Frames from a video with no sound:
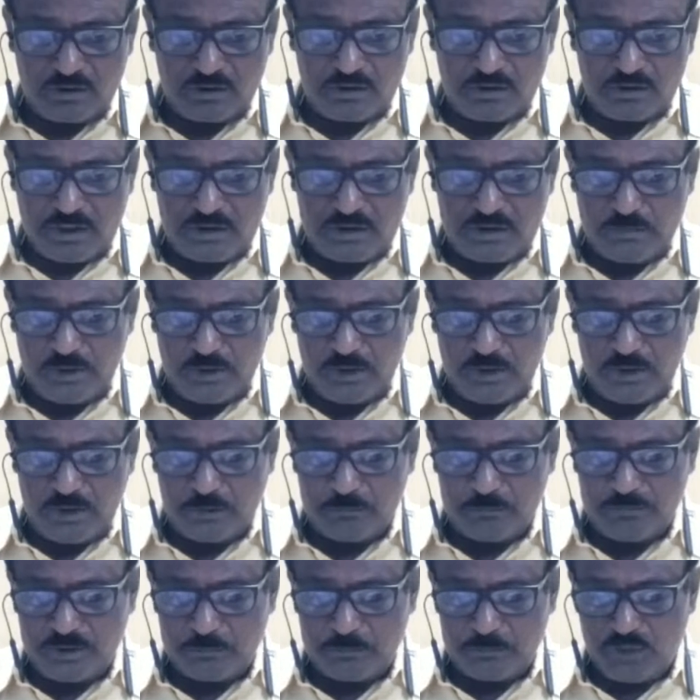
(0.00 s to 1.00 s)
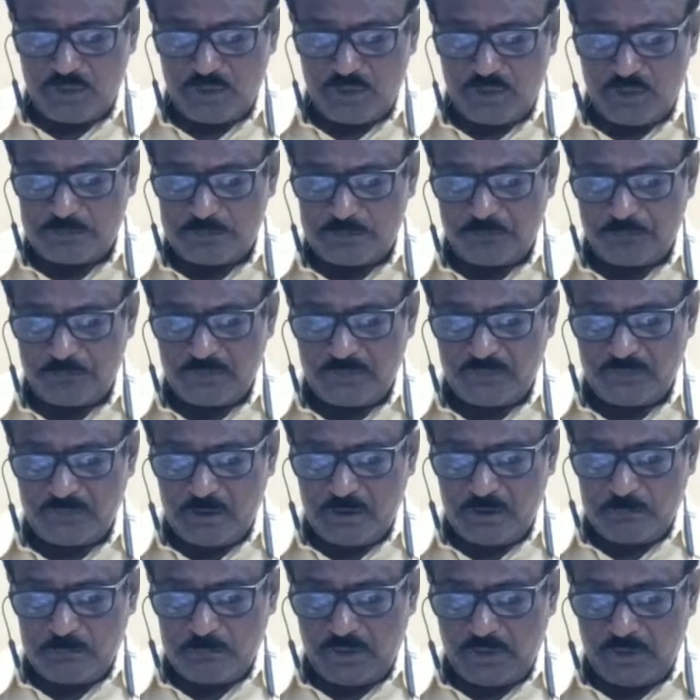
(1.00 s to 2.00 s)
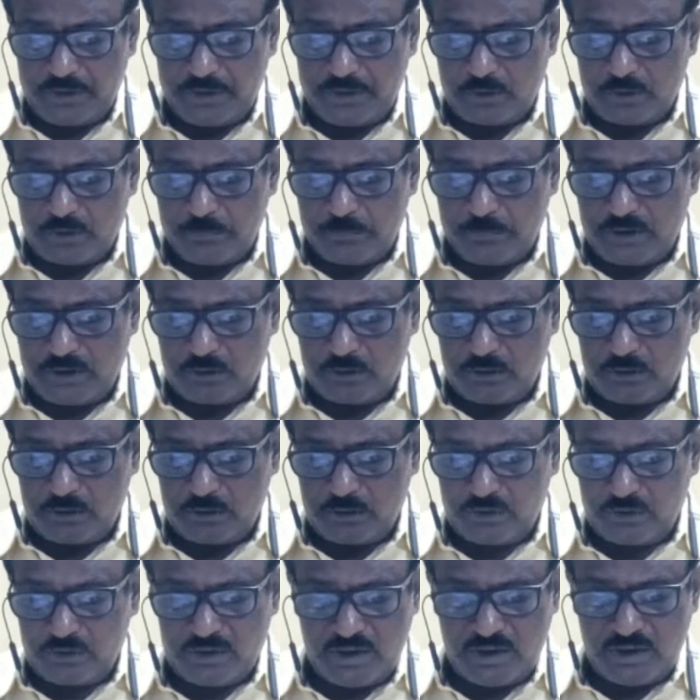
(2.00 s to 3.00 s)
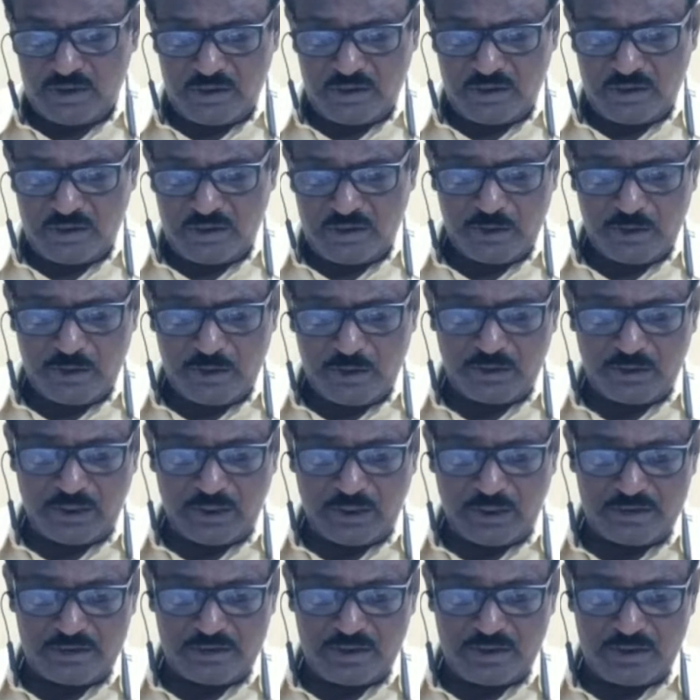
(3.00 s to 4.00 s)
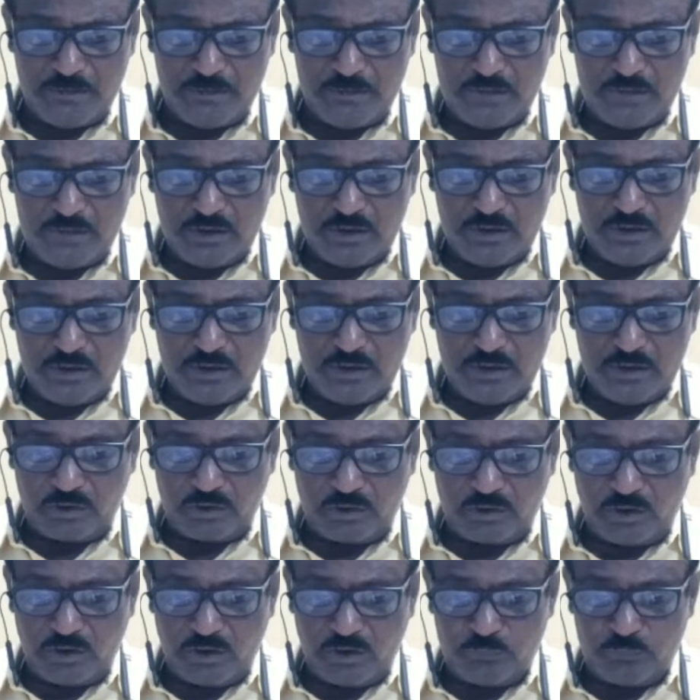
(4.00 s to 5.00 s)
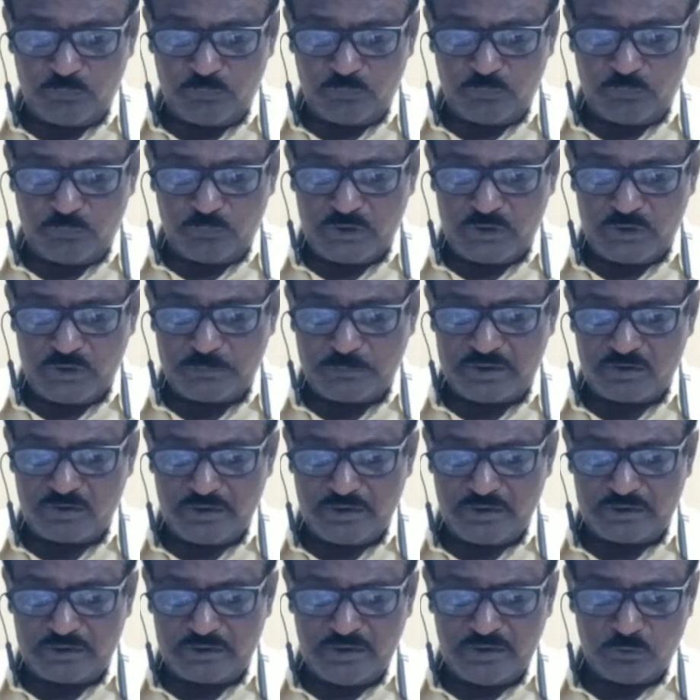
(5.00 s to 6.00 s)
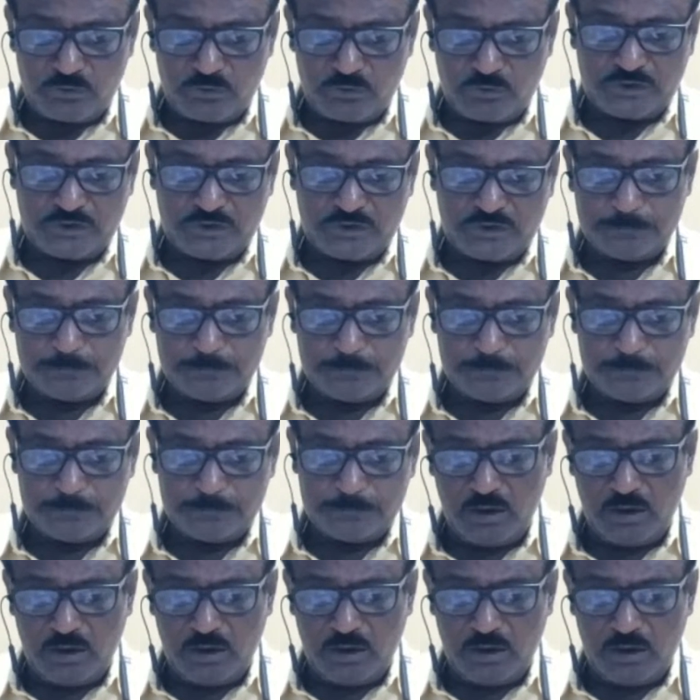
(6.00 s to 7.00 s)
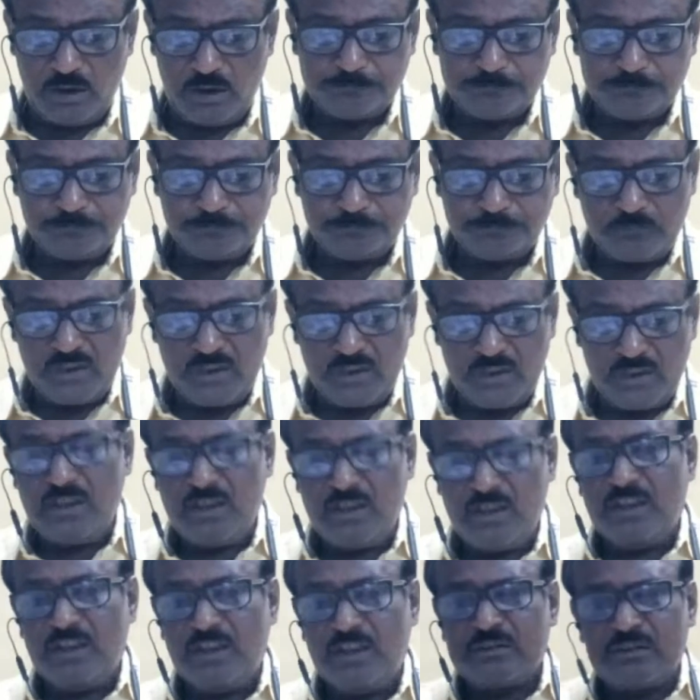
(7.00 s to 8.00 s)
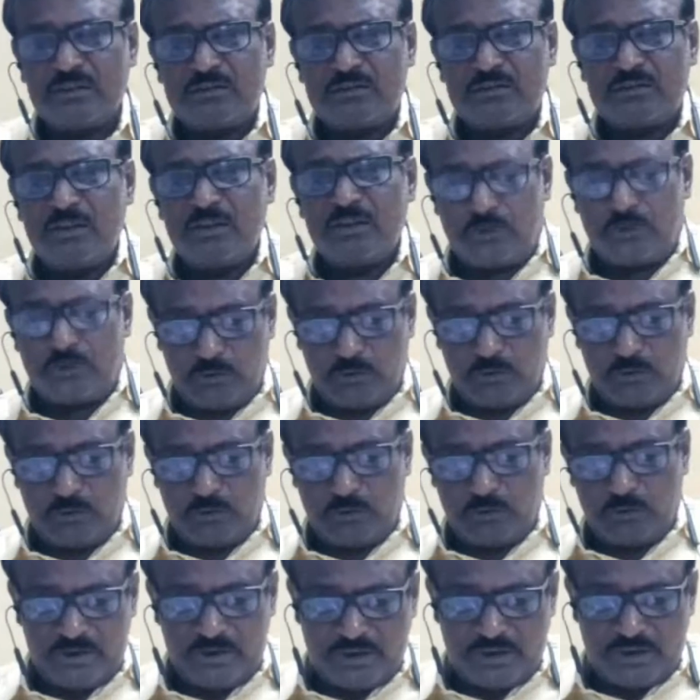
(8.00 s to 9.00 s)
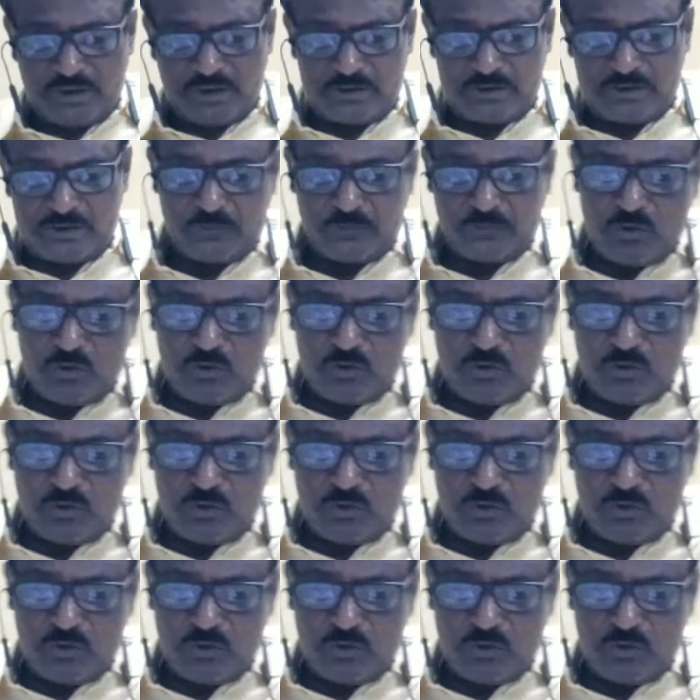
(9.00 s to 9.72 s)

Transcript: may have been passed by a competent court in this sphere, arrested for the offence mentioned in the notice. Now, section 41b says, what